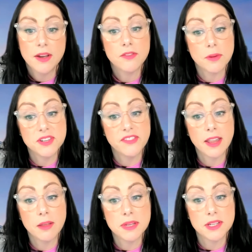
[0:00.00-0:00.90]
from
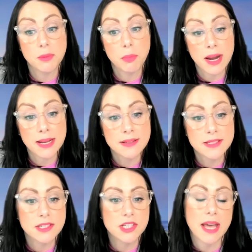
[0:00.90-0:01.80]
development to
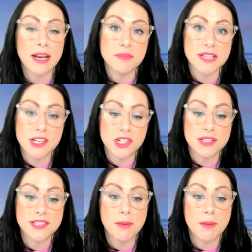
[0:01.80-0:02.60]
brains to adaptations